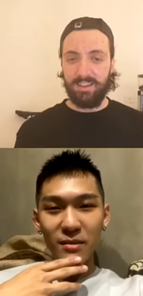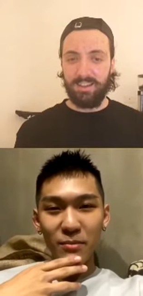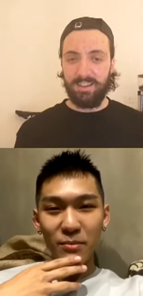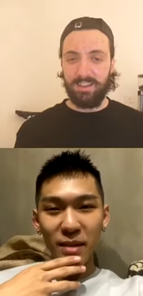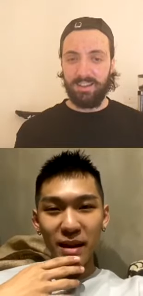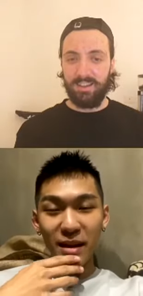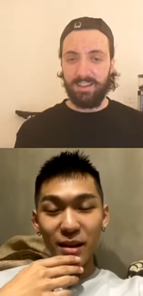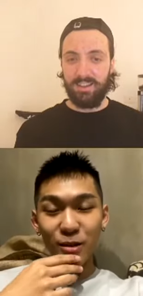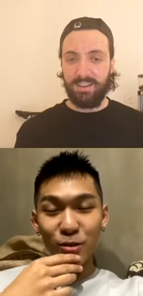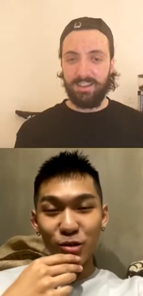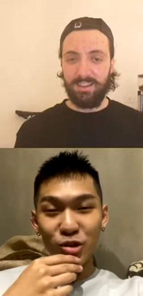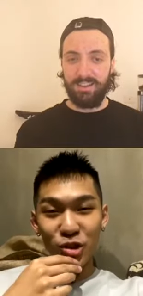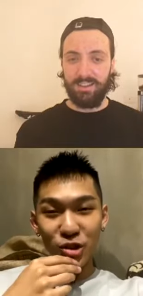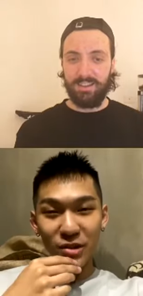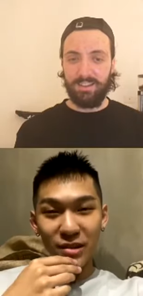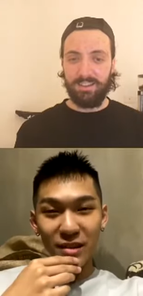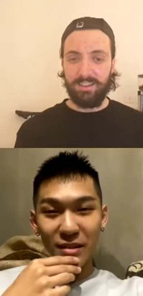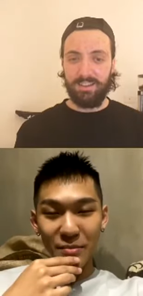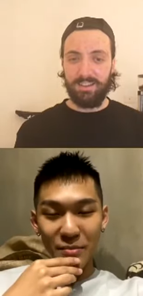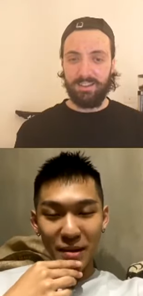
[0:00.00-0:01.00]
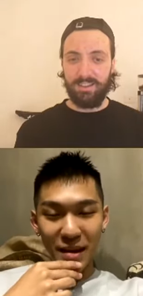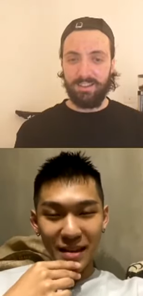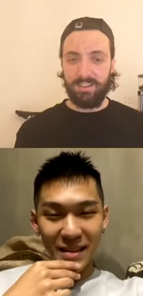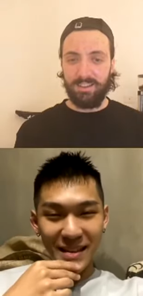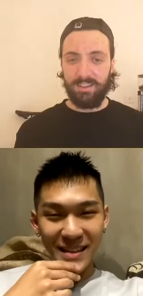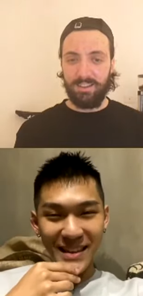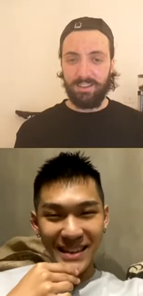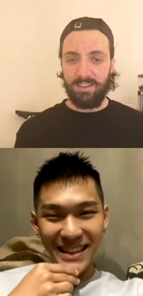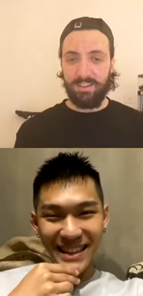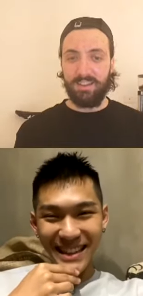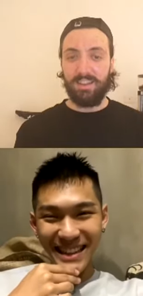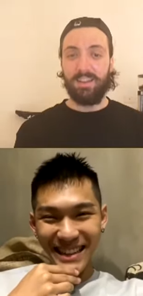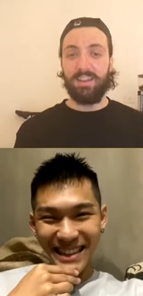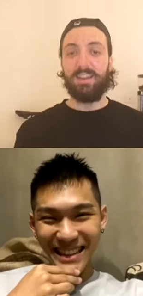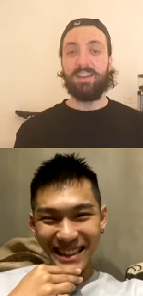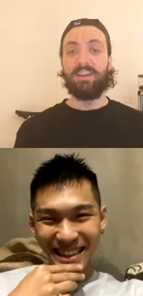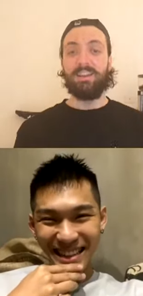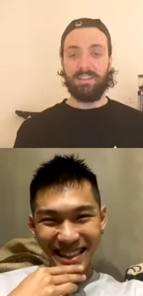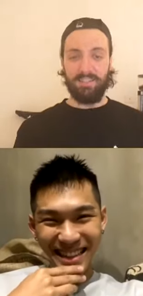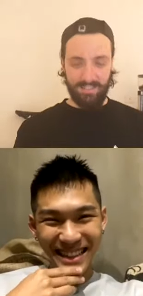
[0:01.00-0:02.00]
Speaker 1: Michael Jordan, man.
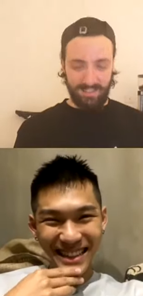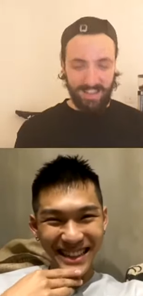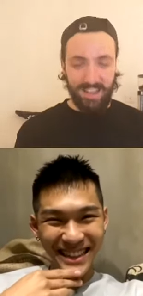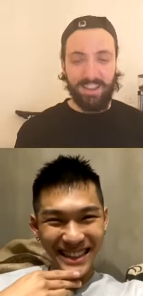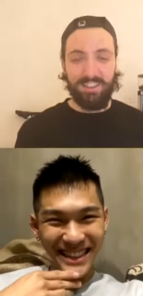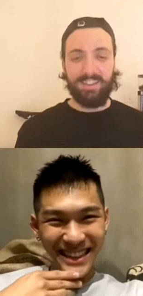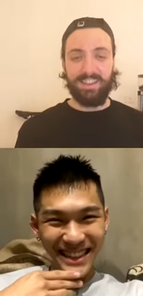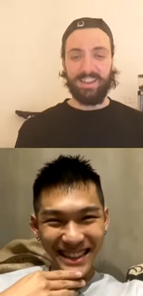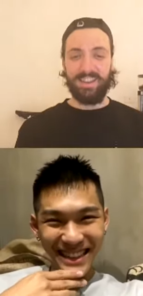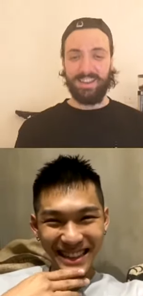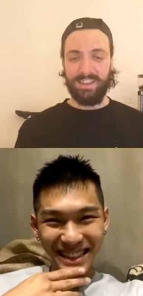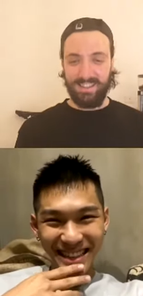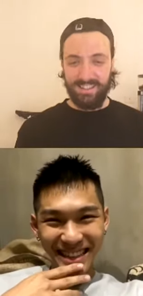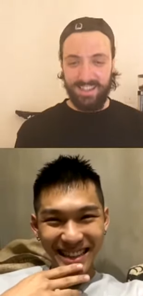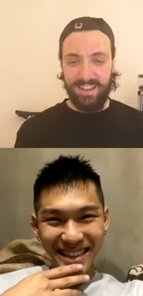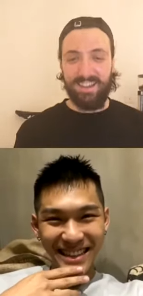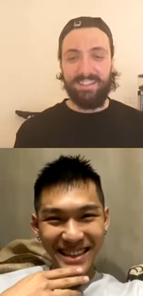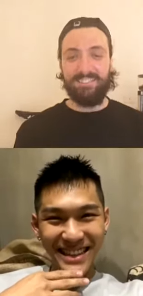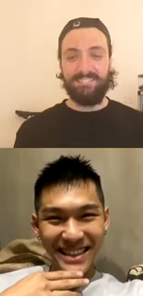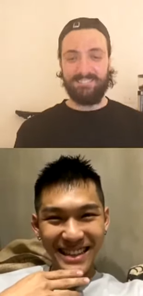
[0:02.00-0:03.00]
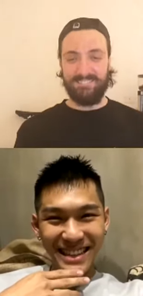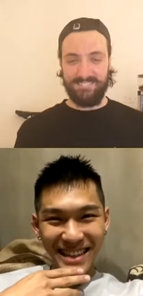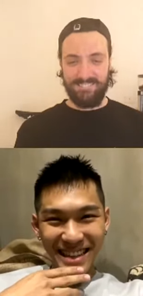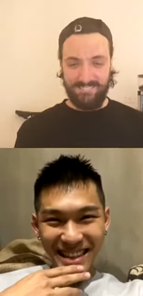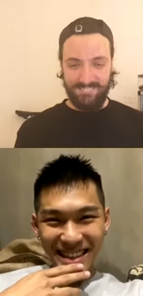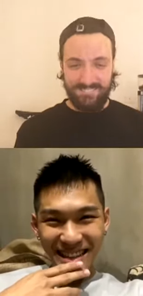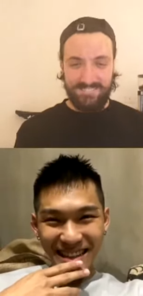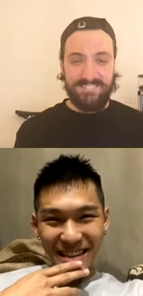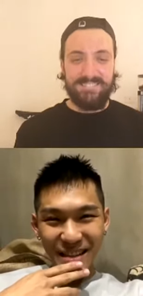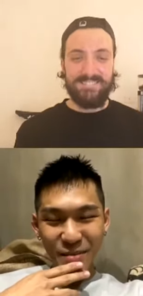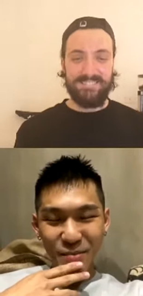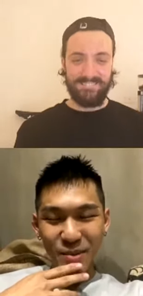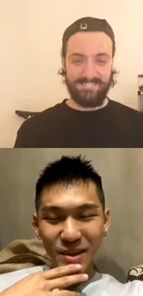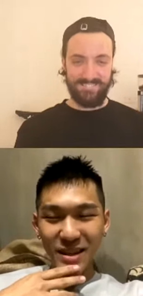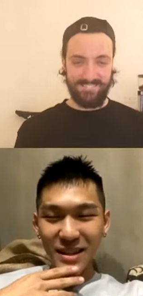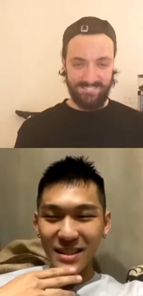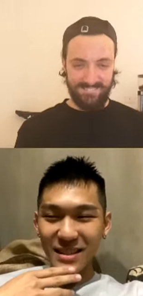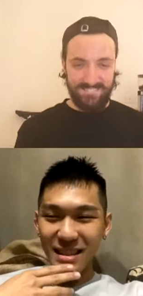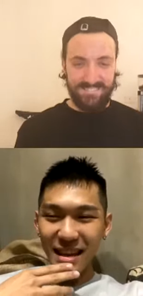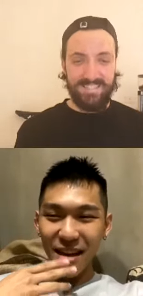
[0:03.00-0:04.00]
Speaker 2: Hell yeah, yeah.
Speaker 1: Yeah,
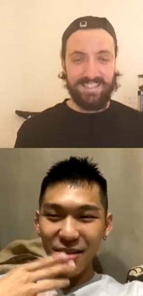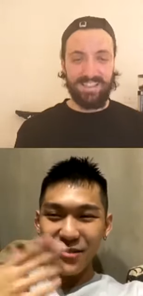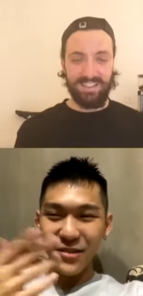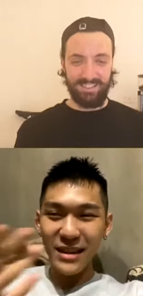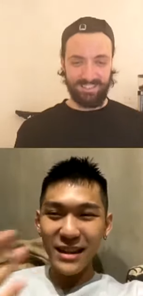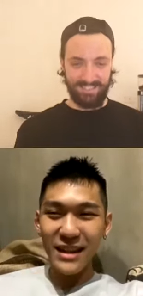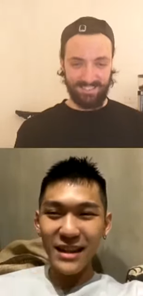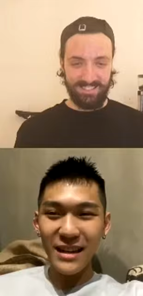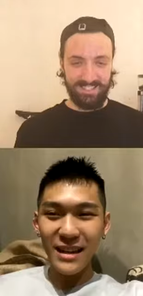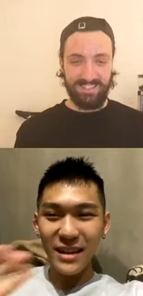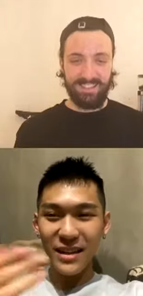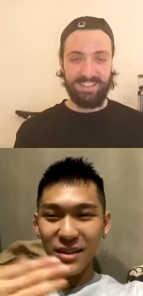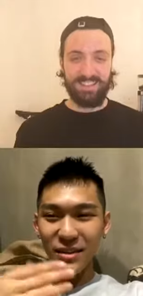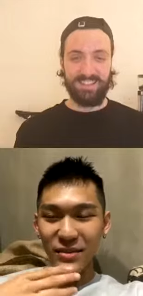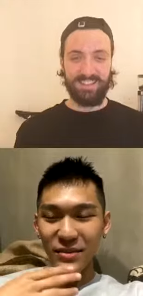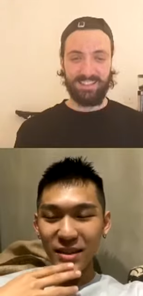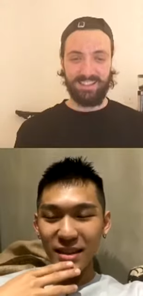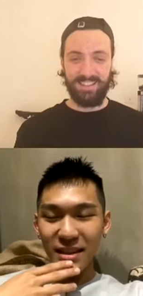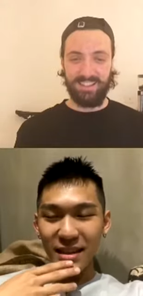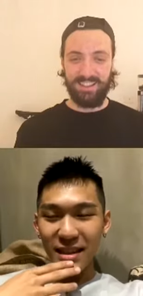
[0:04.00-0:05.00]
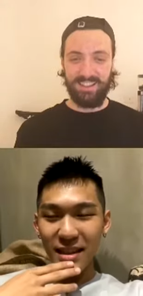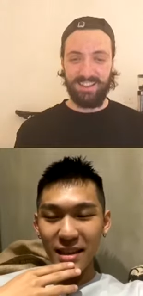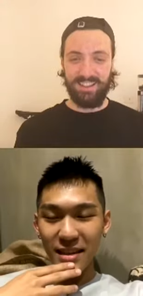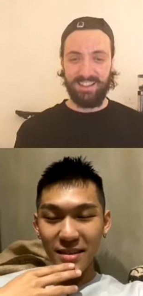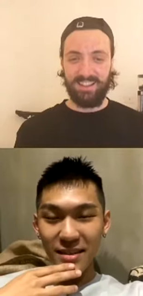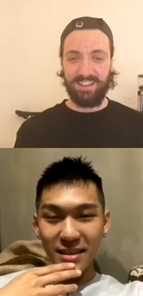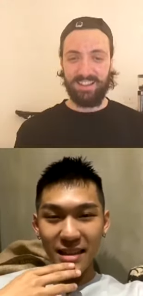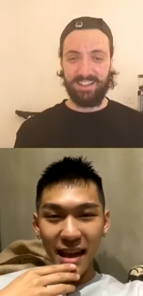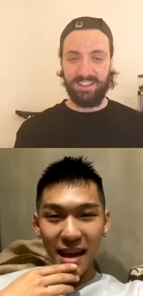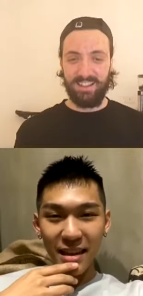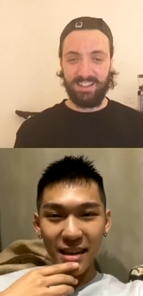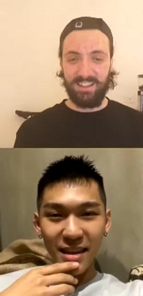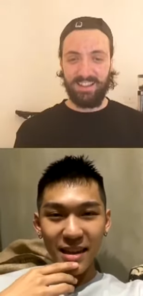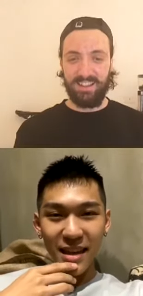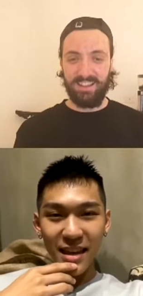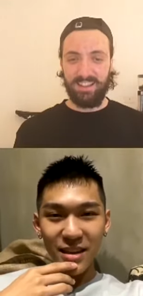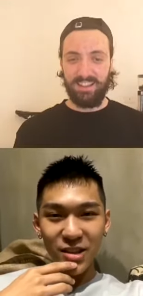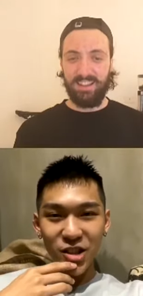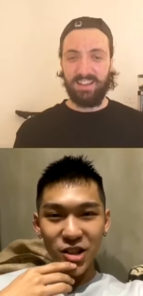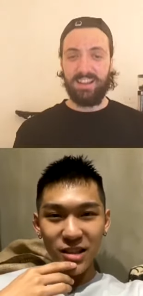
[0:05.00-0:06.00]
because I really love his
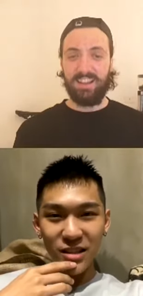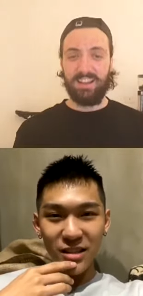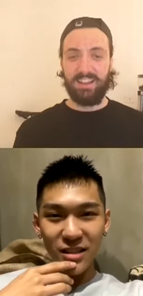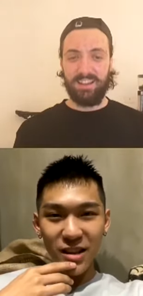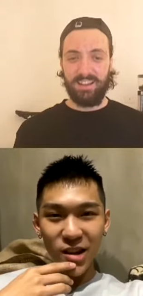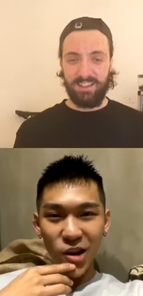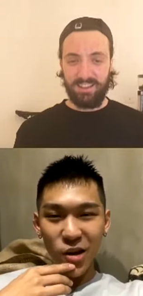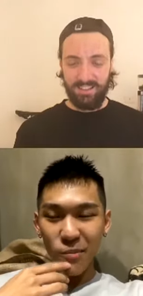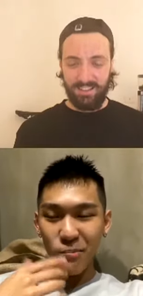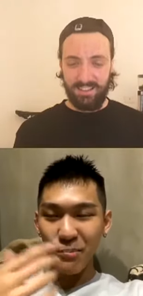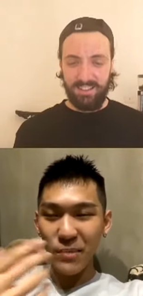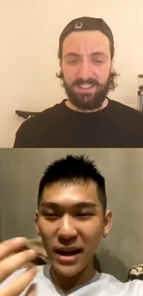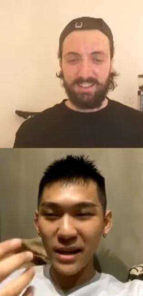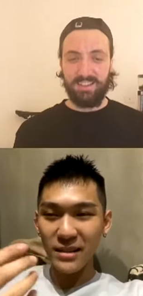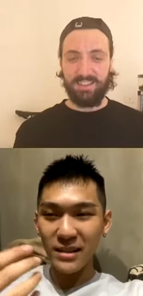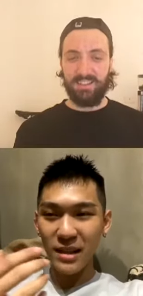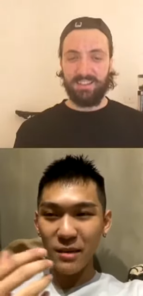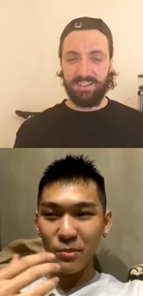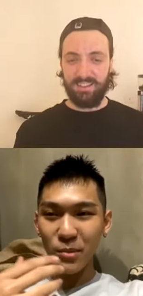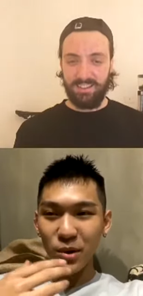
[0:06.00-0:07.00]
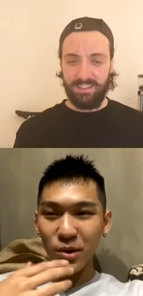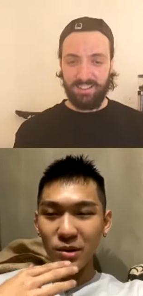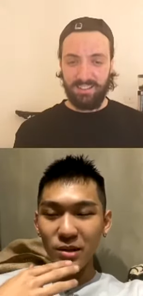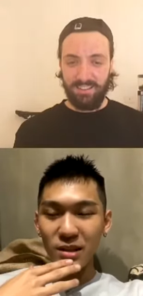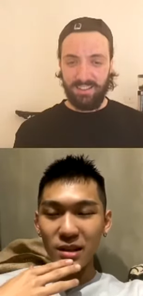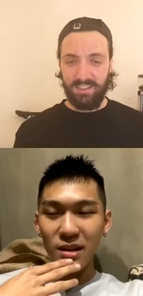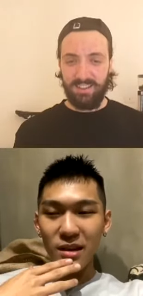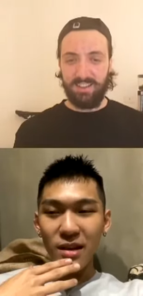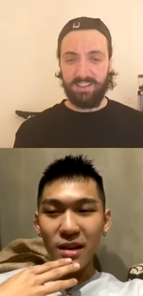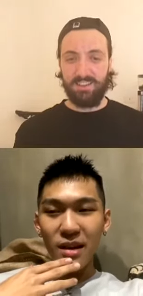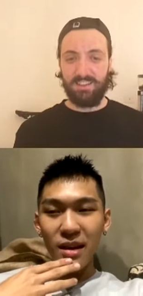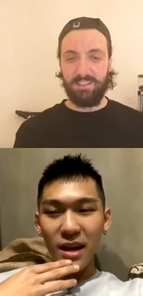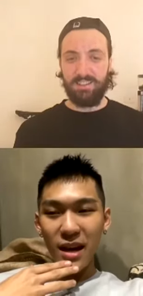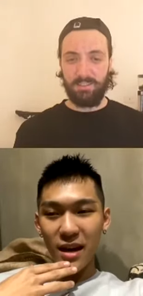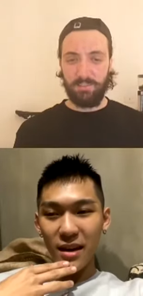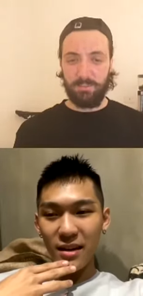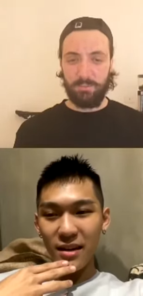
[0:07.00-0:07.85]
dedication on basketballs and